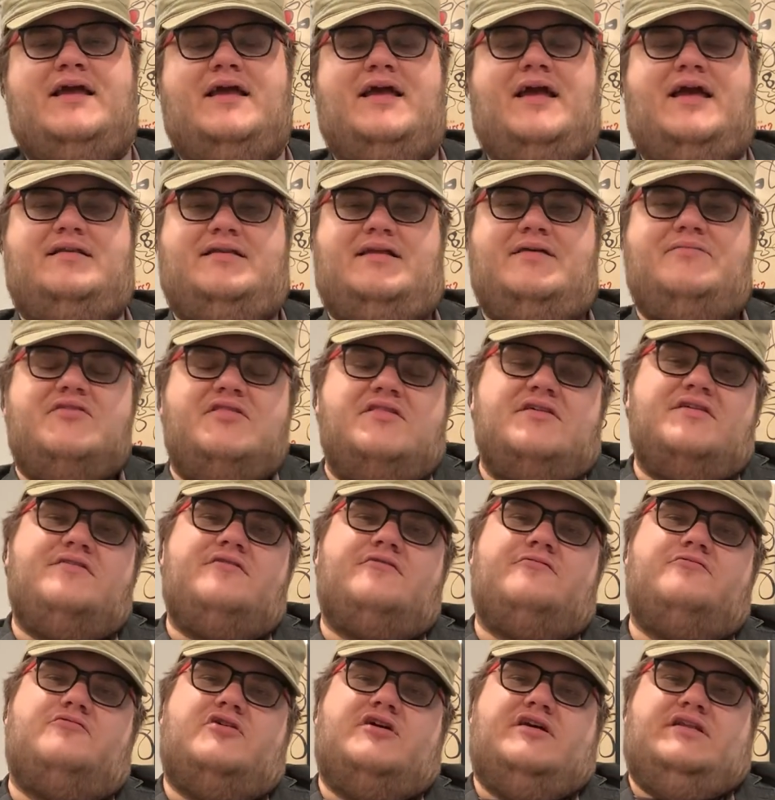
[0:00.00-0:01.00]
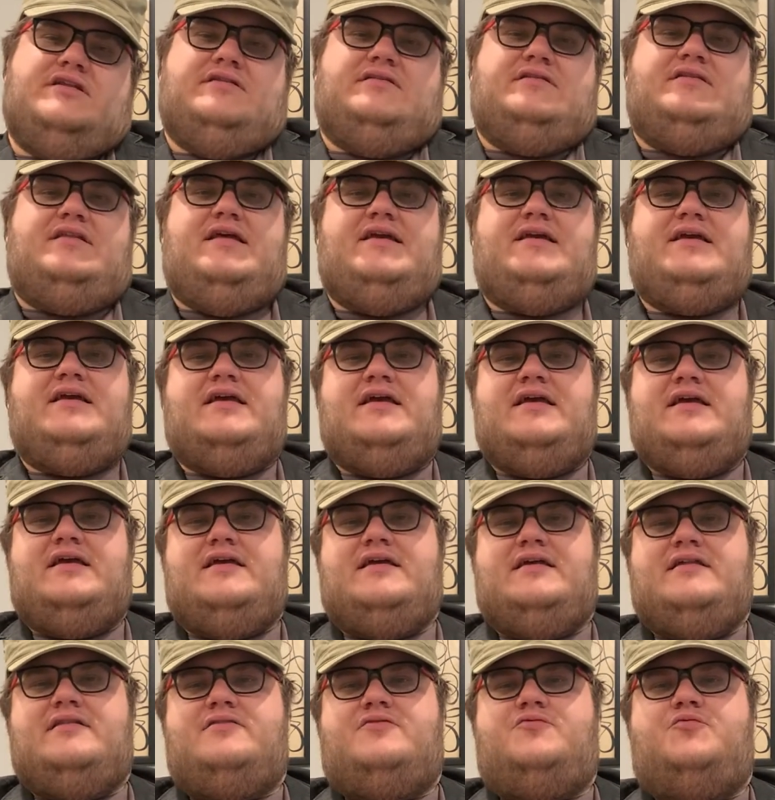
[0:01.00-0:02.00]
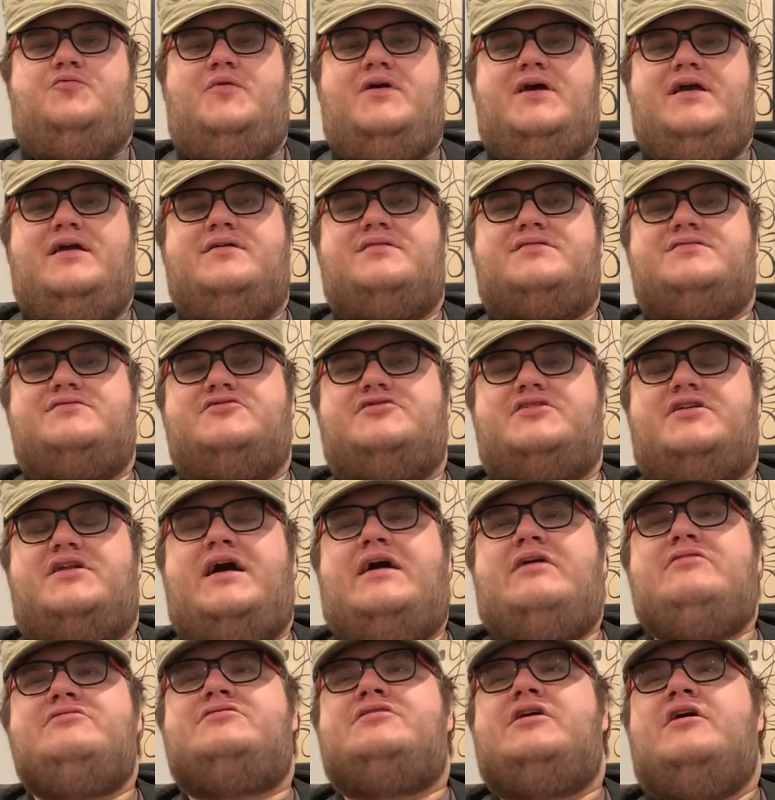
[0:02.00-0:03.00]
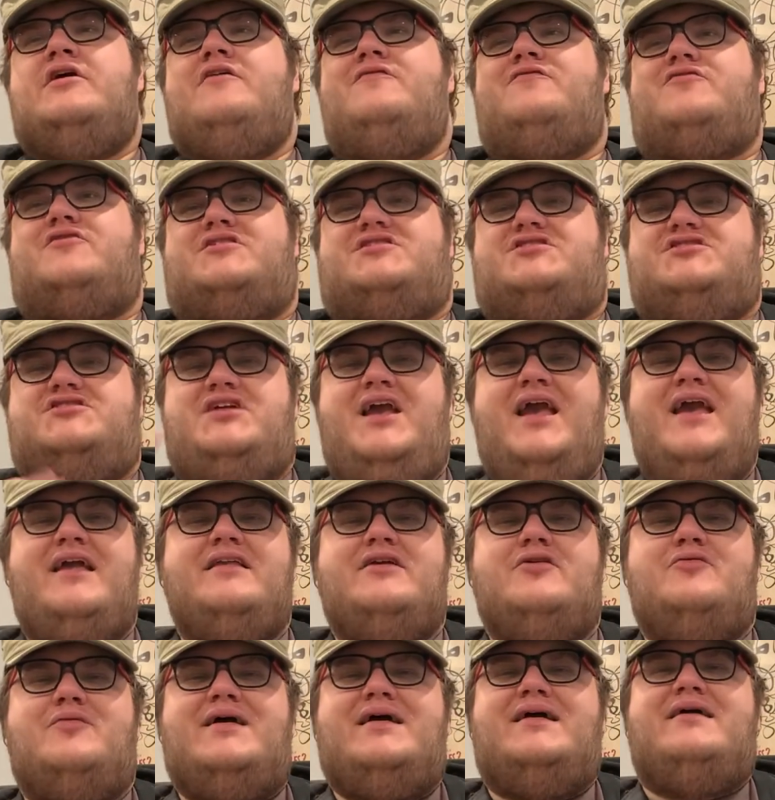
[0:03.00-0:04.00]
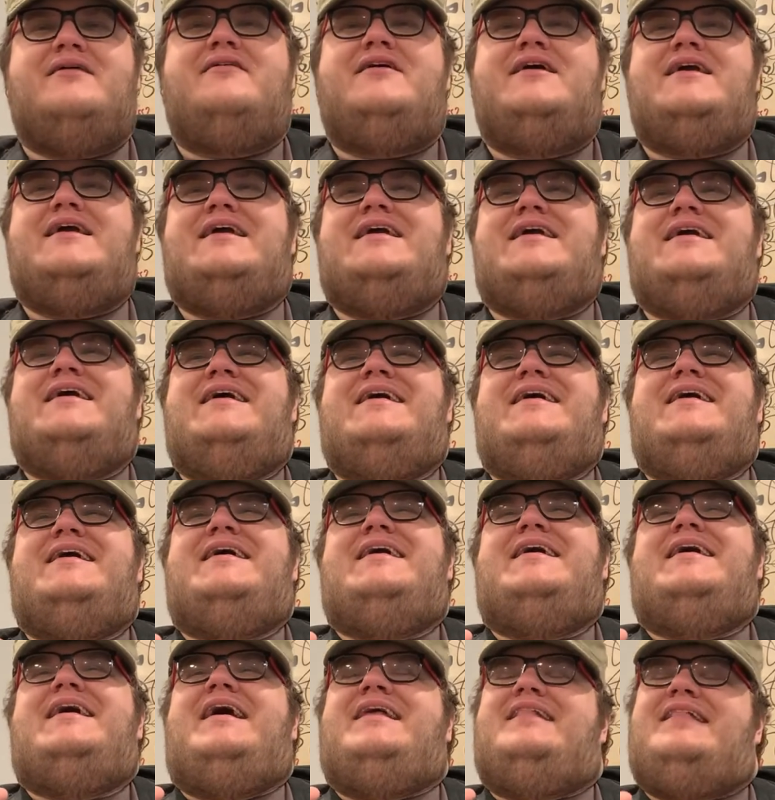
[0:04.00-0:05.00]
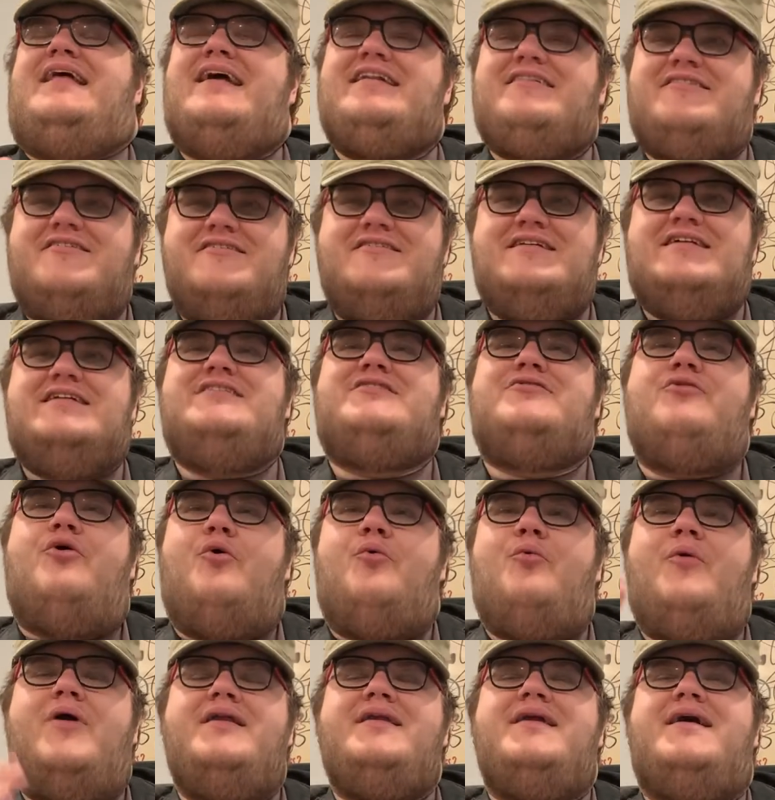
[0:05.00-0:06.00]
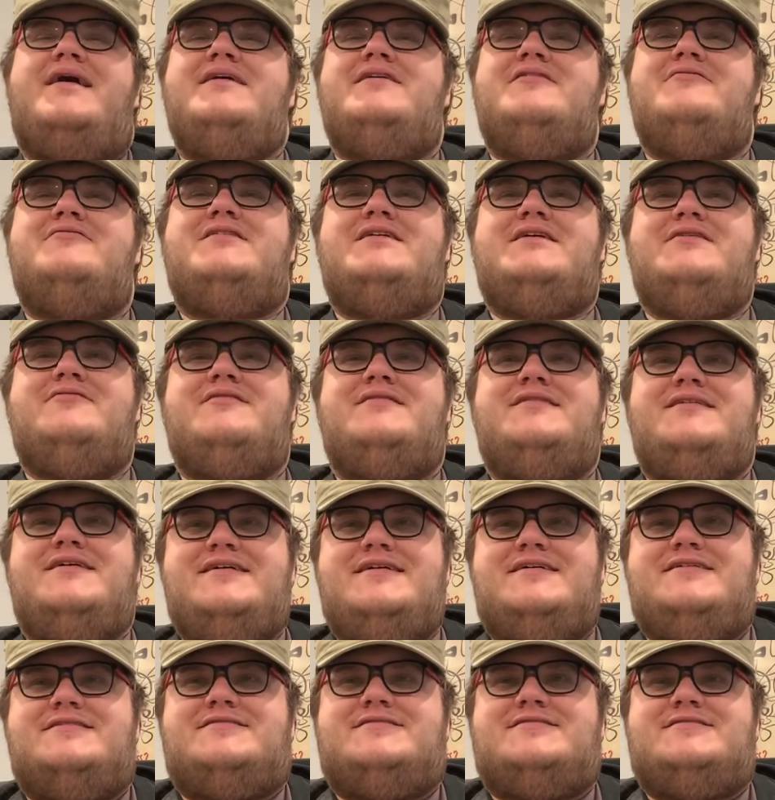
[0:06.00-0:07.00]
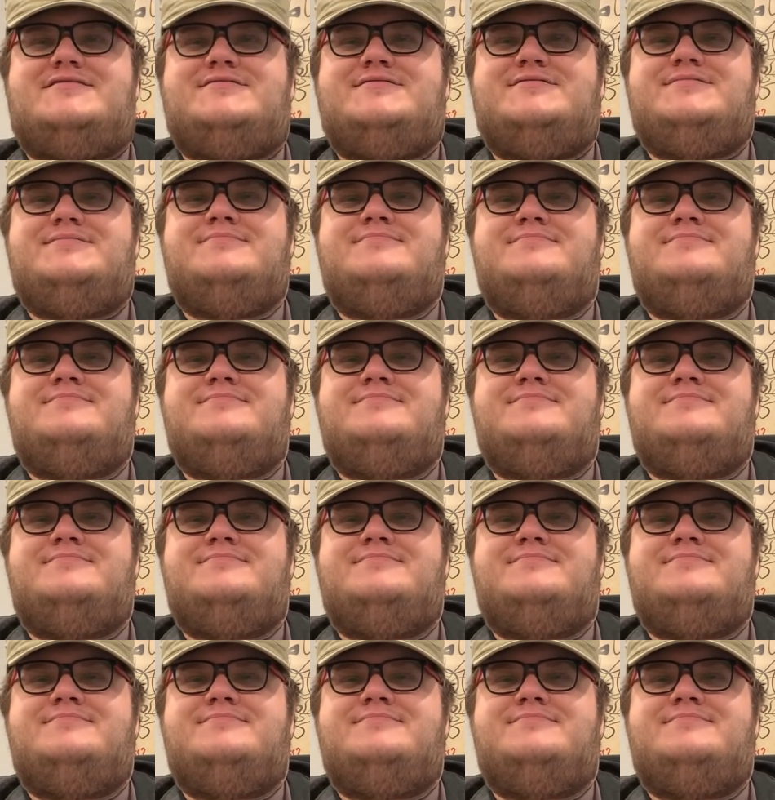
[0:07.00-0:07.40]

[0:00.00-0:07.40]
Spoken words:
And even this one, like, it was announced for January, and that turned into a one-night-only release.